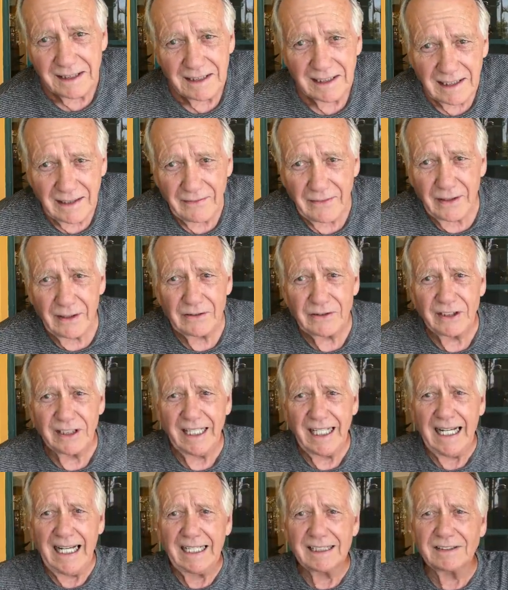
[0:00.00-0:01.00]
and there's an
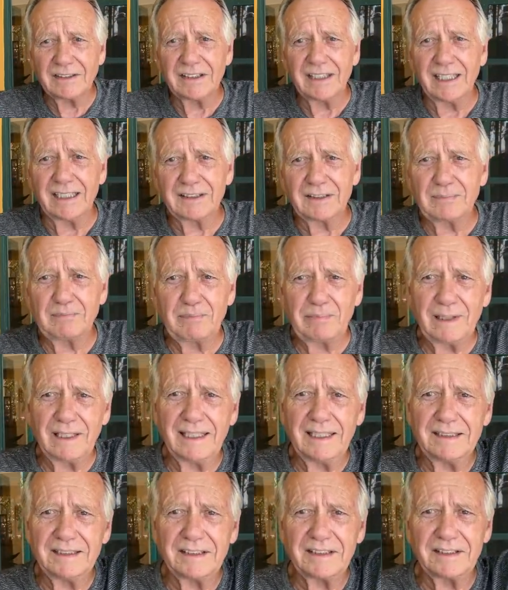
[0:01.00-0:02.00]
access
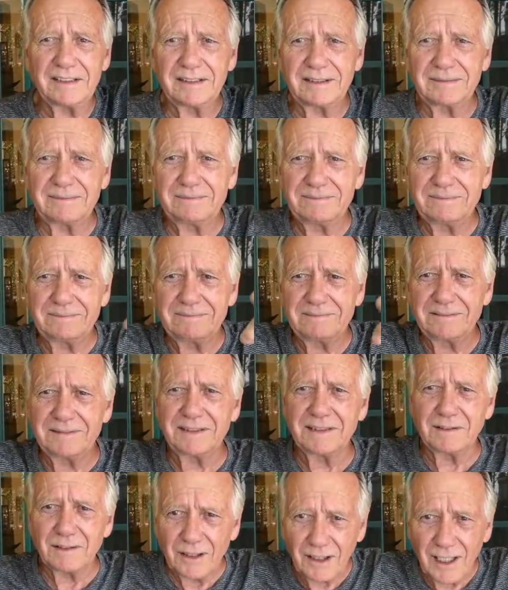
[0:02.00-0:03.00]
place
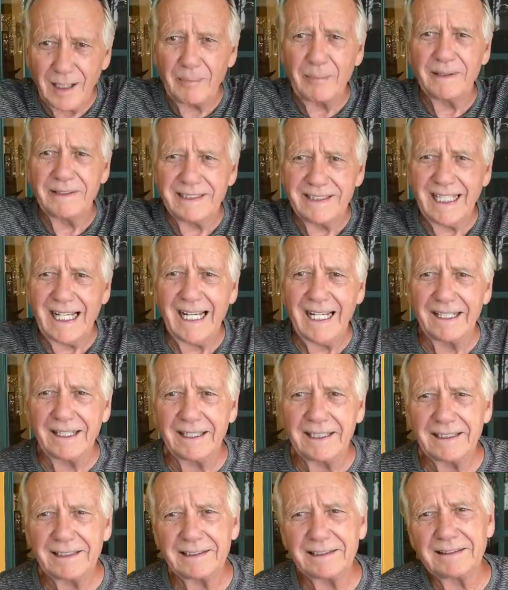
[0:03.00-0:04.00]
to look up in the
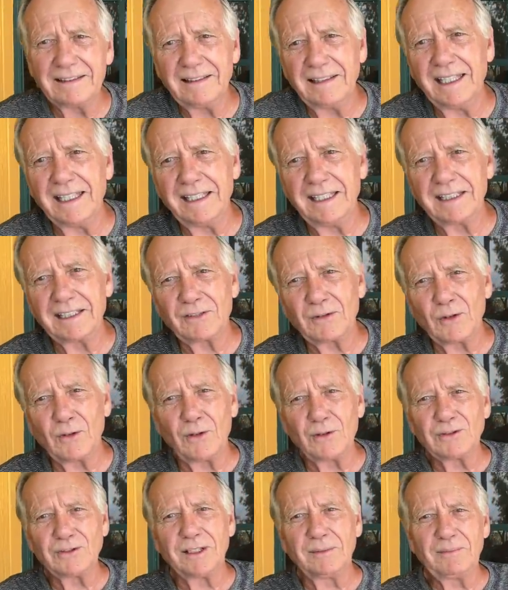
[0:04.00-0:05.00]
attic. And he
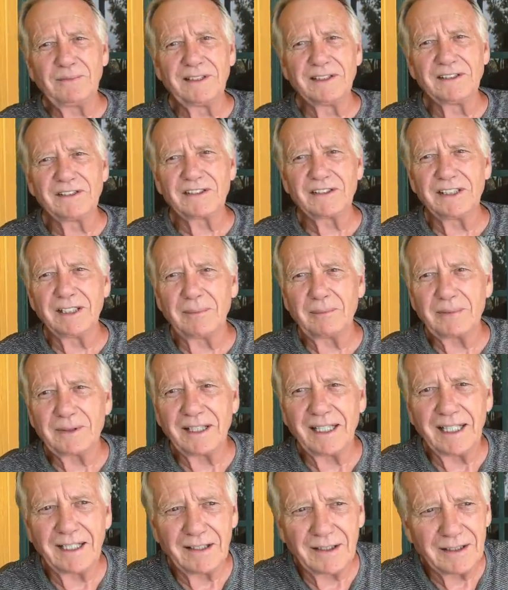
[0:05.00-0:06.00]
crawls up the
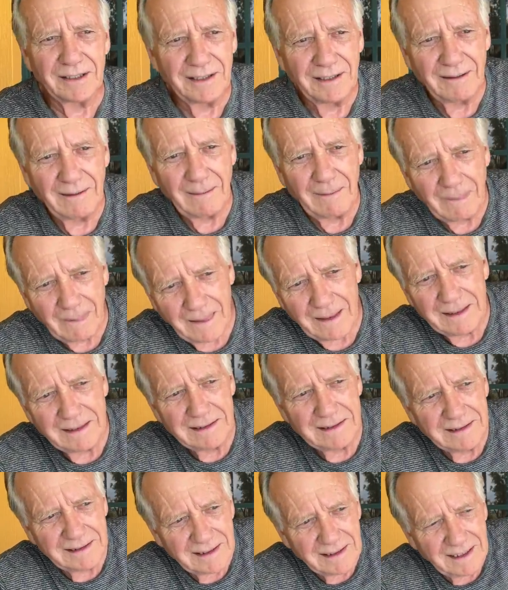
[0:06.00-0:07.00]
stepladder,
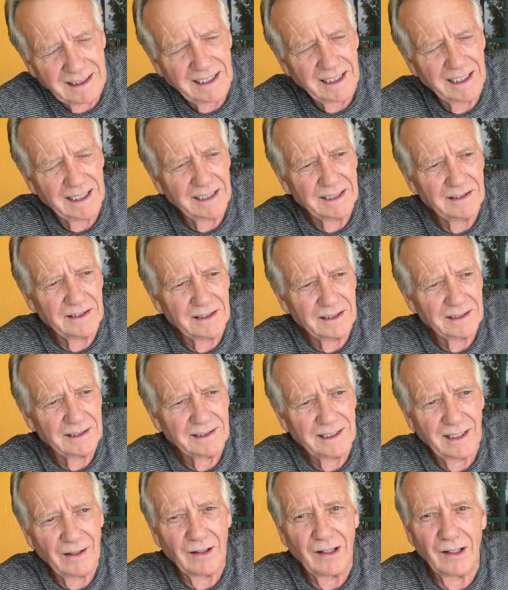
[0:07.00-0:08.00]
and
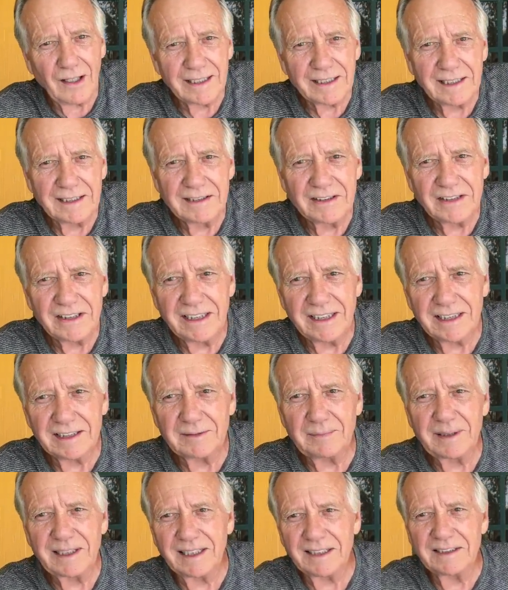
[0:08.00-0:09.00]
now all I can see
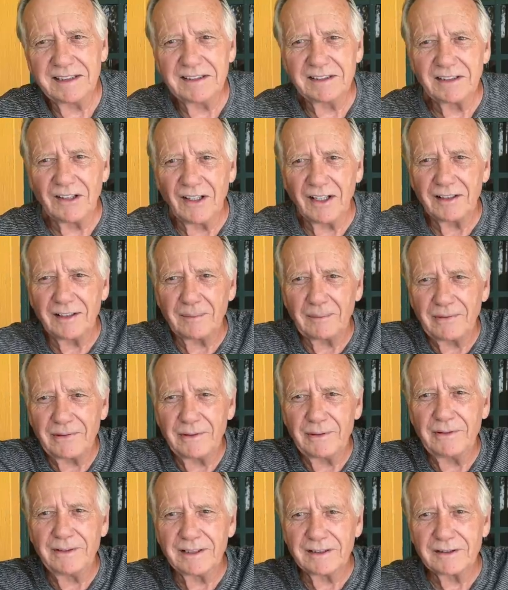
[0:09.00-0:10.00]
is because he's gone up
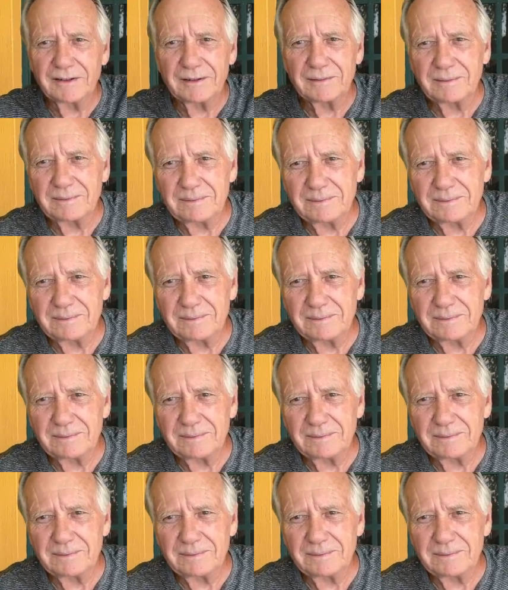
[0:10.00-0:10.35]
through this